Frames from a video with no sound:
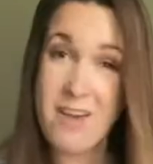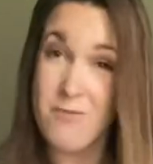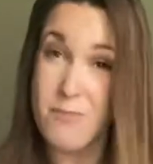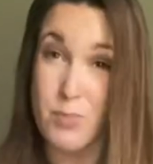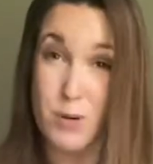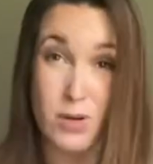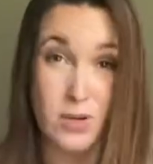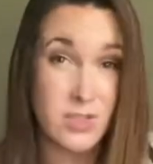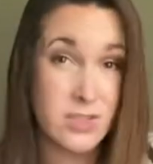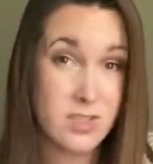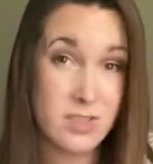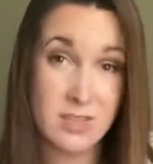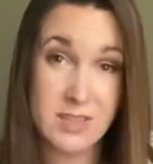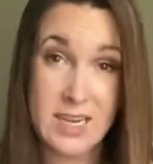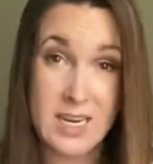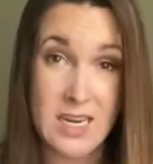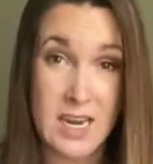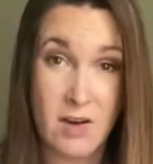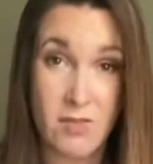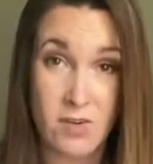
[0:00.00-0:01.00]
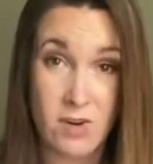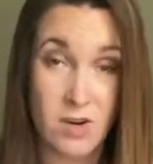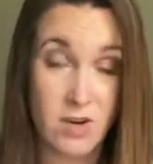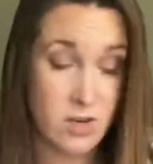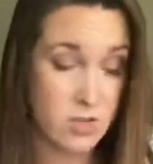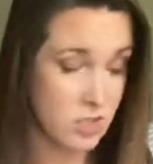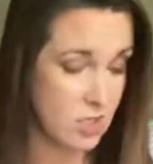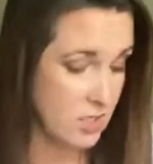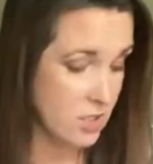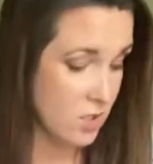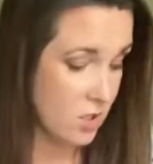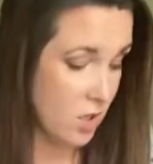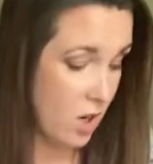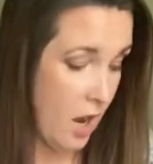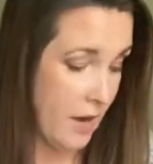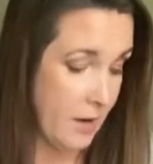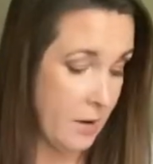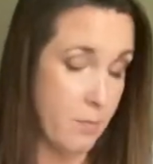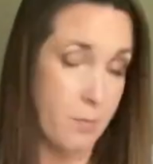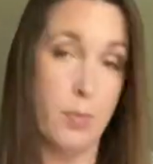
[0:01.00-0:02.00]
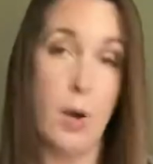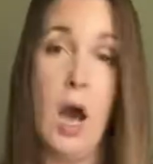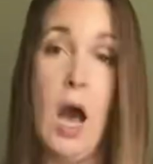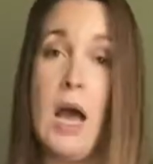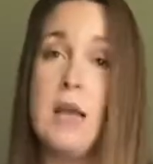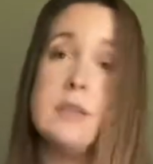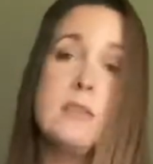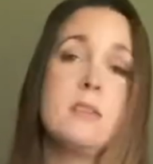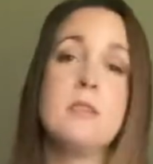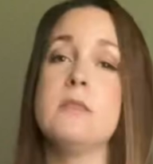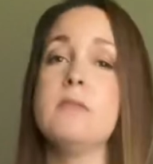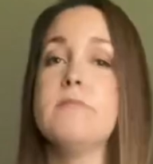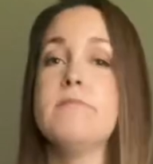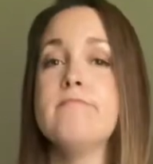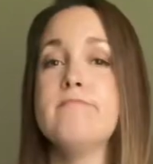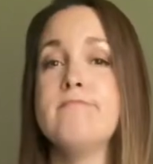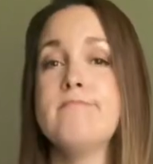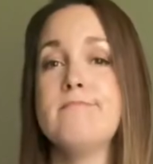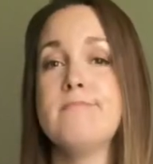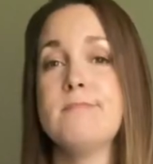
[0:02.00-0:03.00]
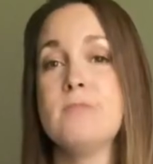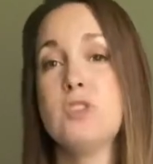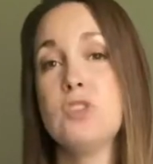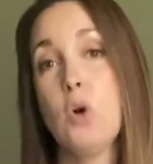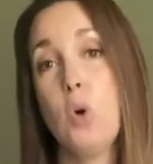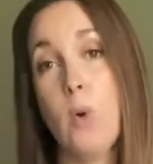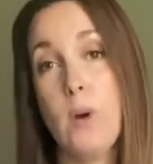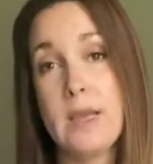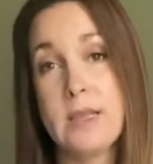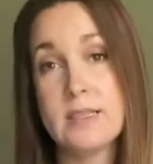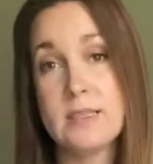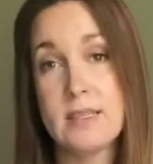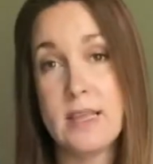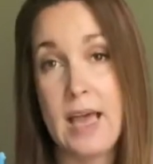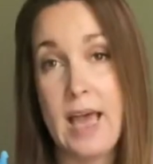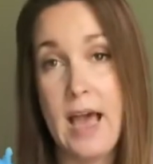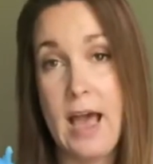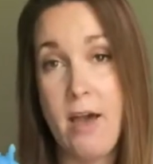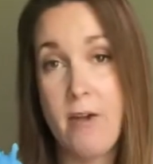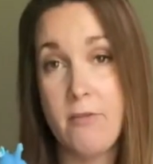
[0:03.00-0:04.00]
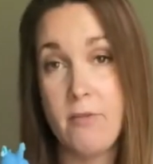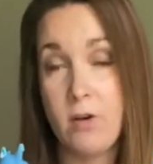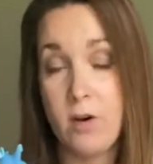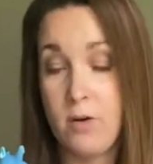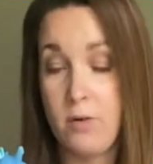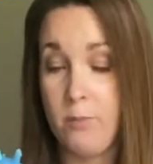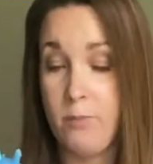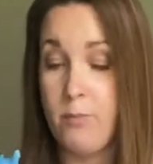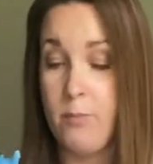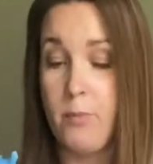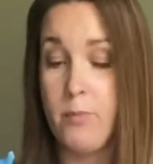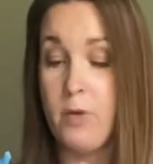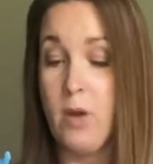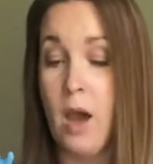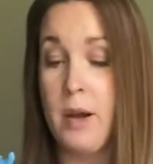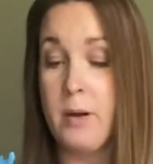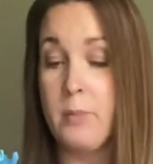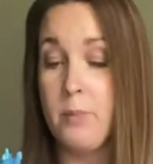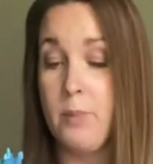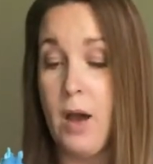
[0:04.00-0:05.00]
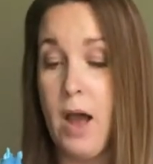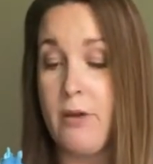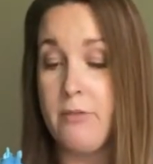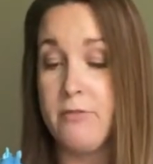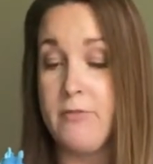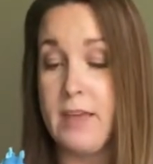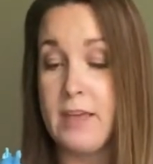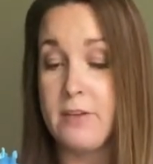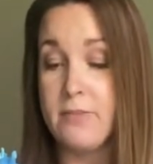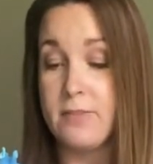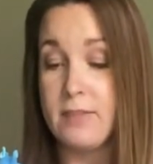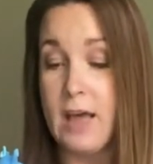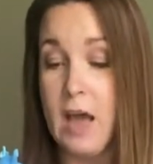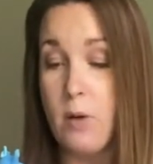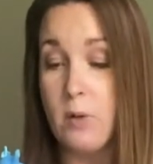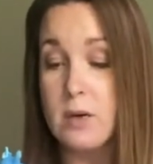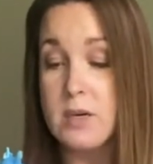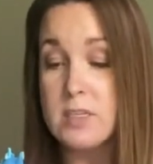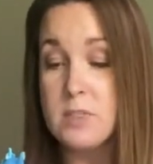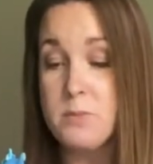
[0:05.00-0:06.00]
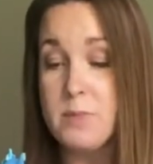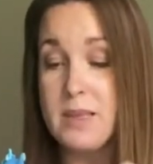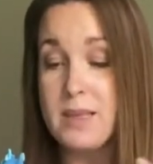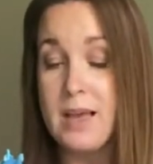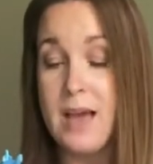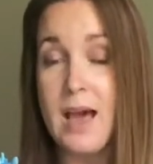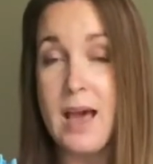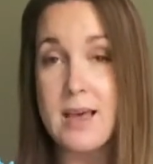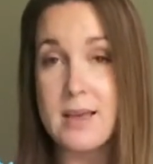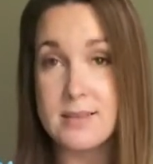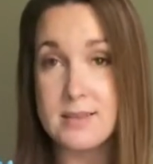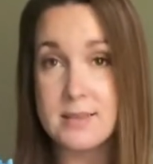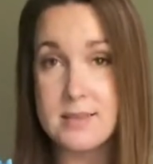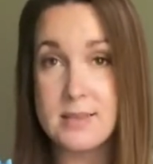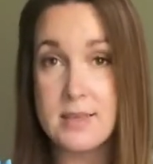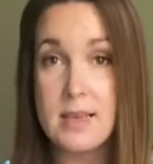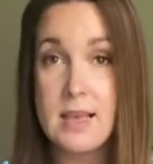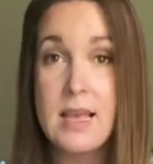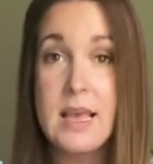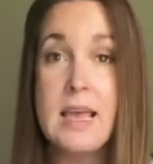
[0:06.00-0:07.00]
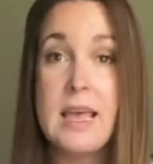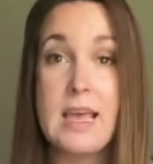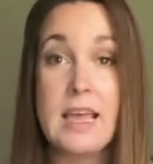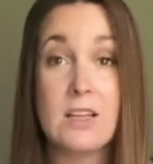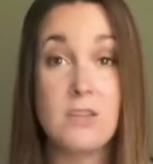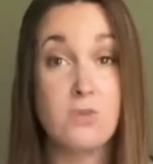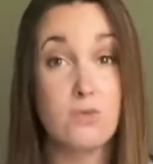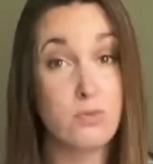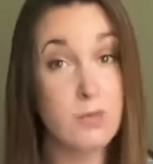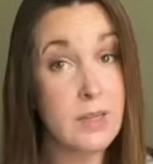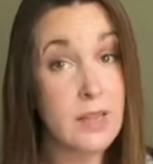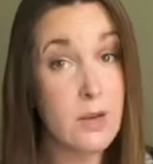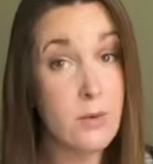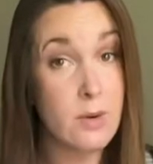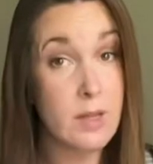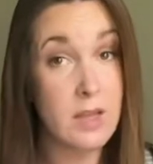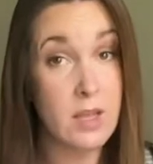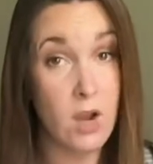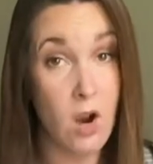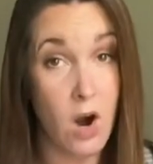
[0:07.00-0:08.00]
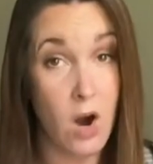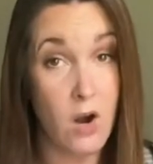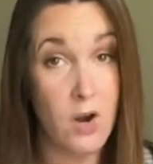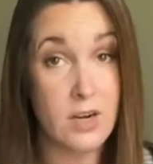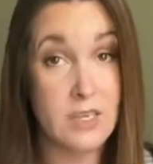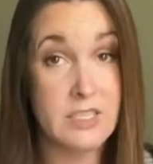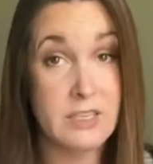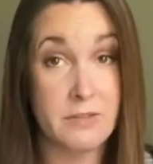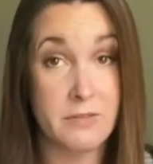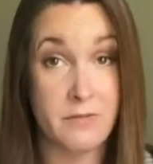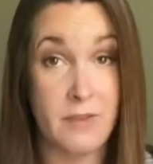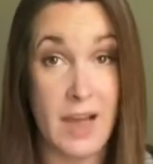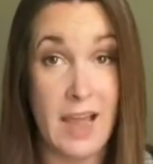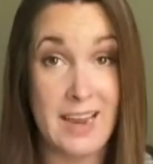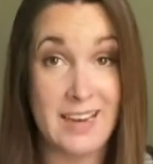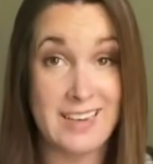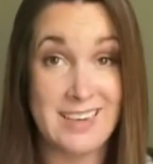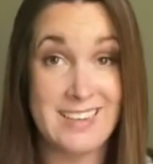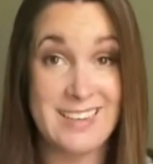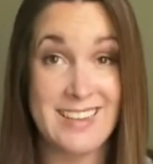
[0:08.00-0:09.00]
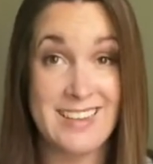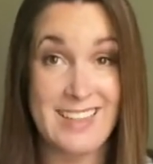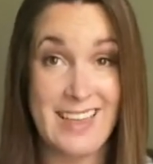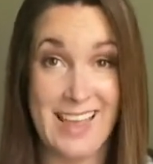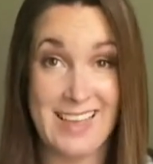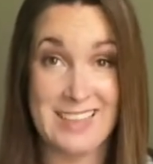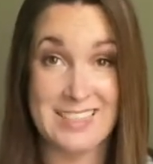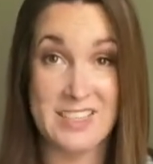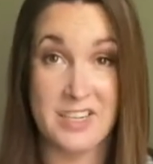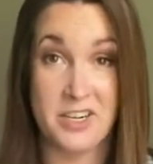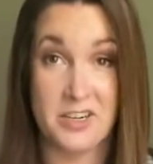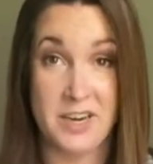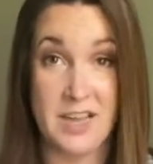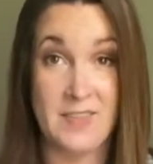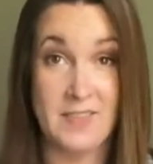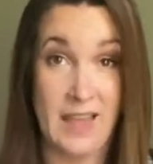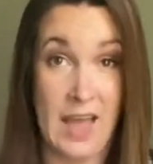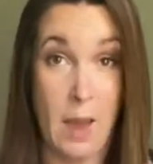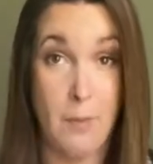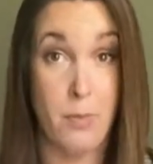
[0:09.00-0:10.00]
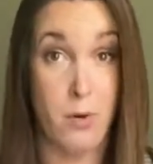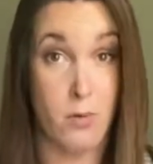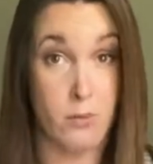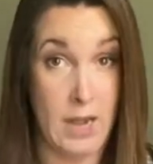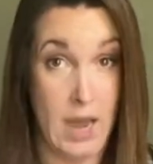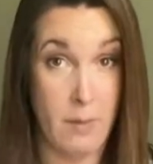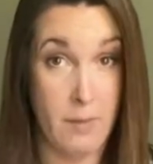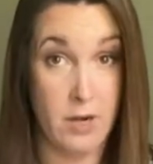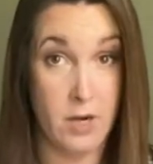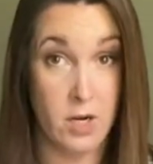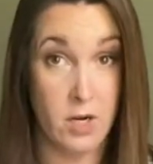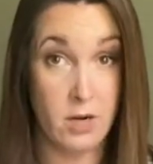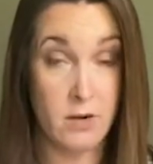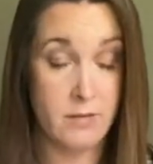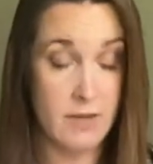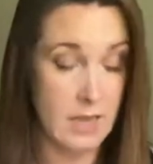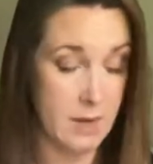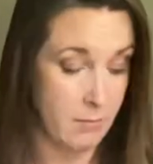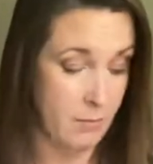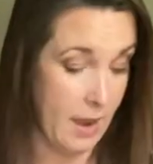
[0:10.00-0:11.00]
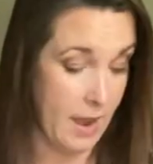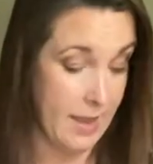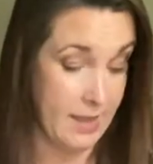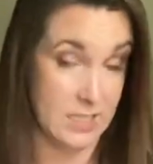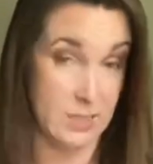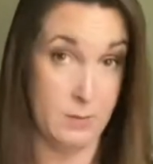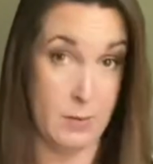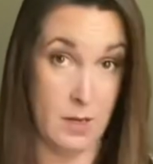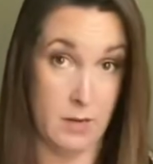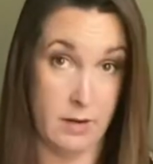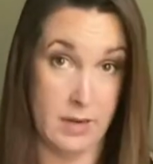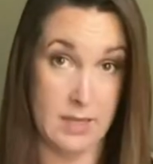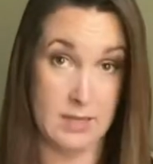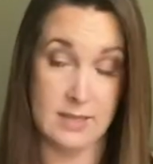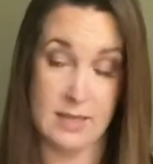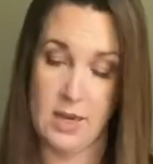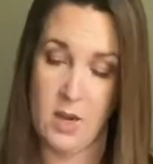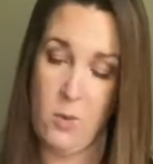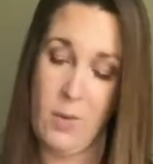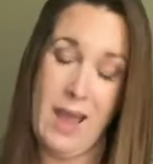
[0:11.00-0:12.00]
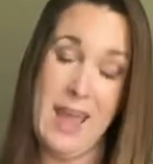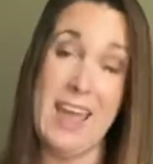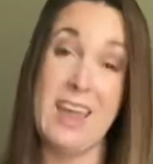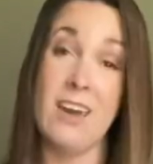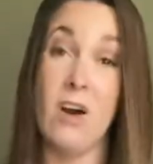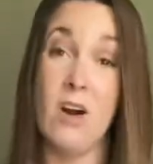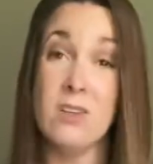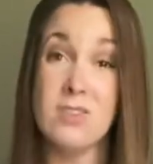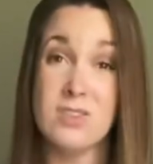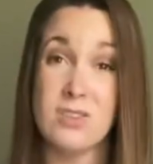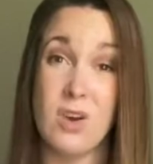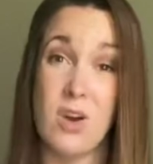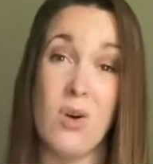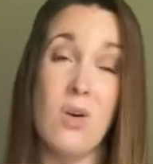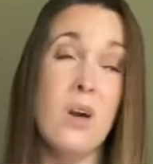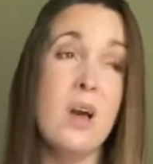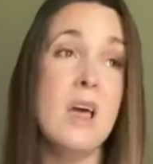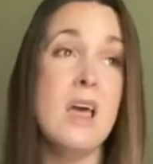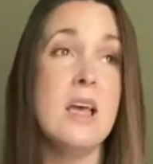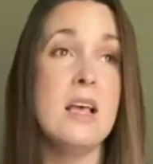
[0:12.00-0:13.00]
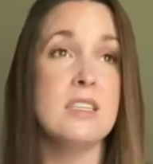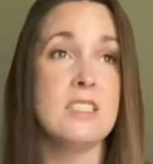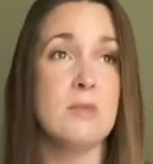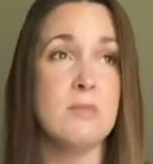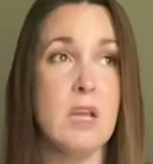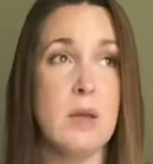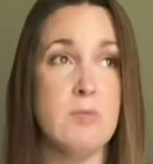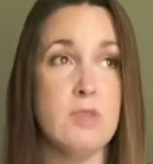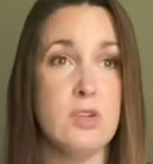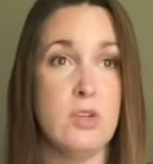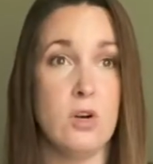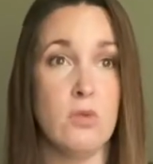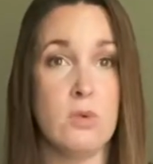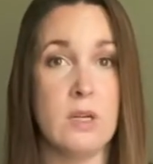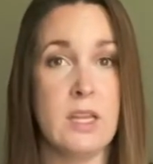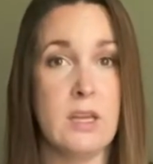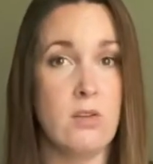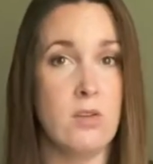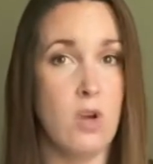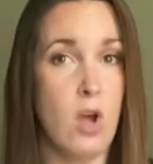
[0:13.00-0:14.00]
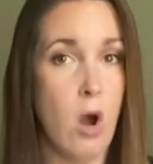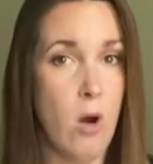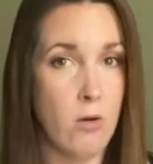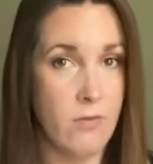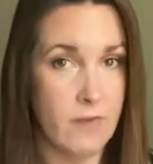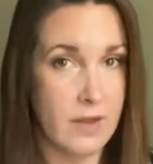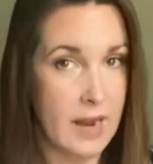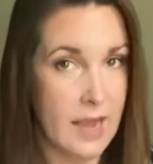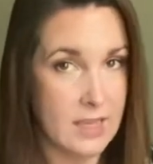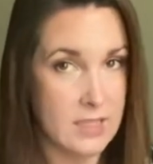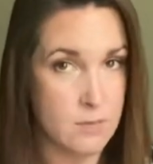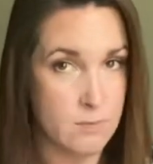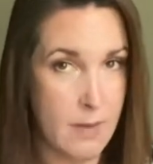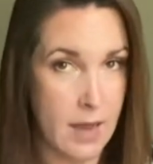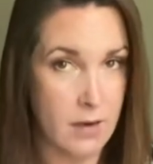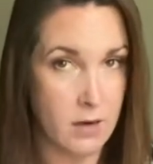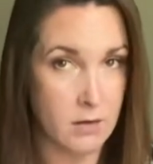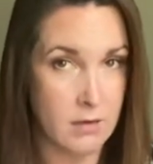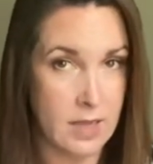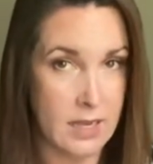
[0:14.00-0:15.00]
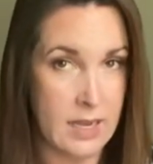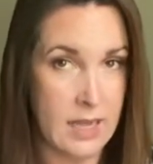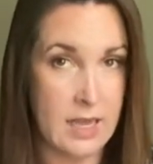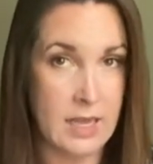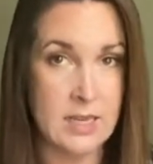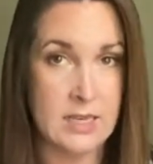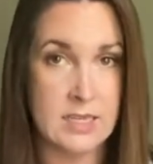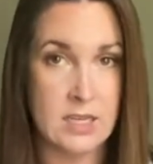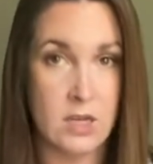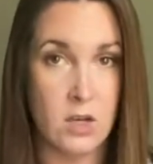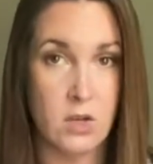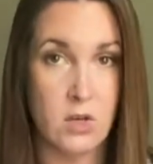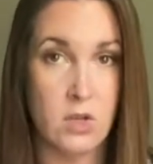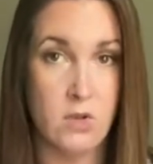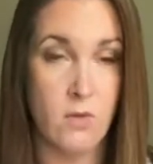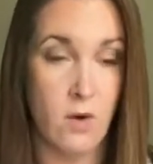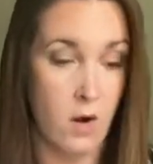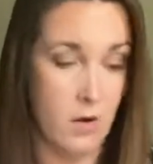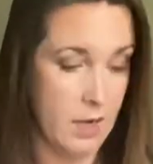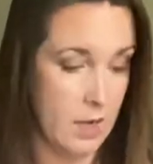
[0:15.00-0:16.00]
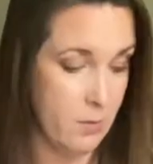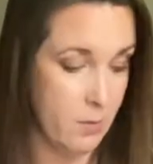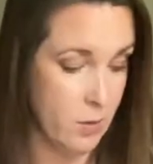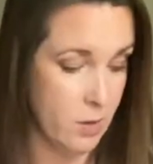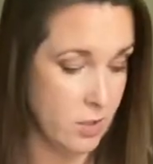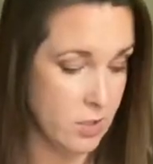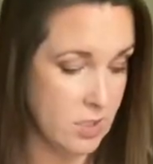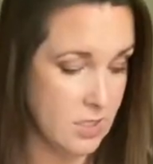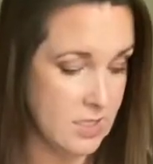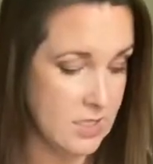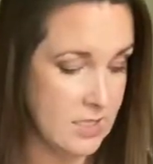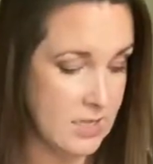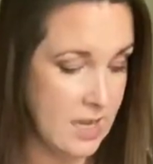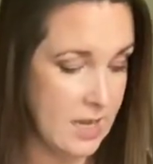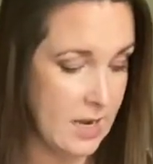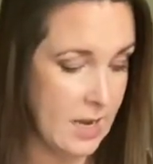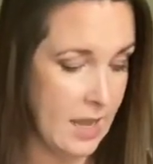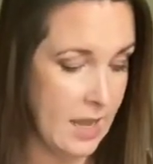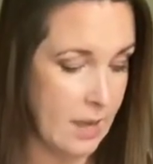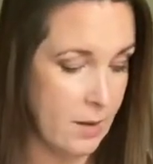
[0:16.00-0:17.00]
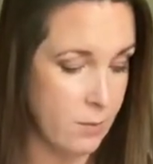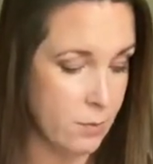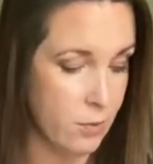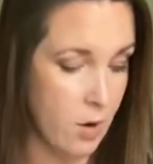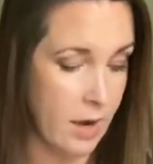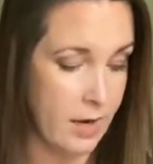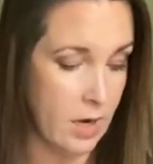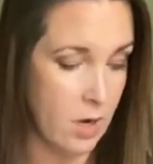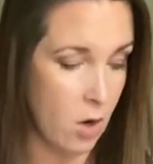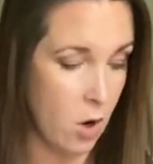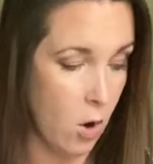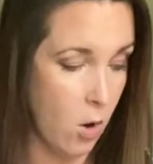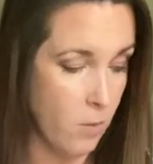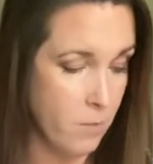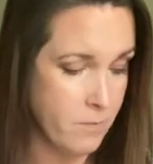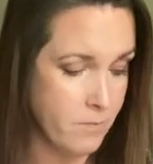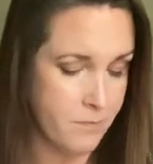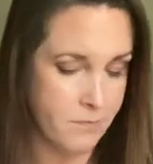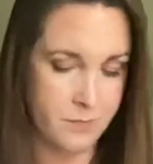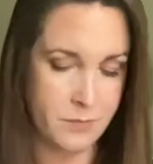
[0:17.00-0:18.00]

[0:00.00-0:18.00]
have personally never just gone and bought toys that have, or gone and bought fake flowers because it's really, really hard to find things that are in that parameter, in my experience anyway. And also, sometimes you don't really know if it has metal in it until you've already purchased it and brought it home.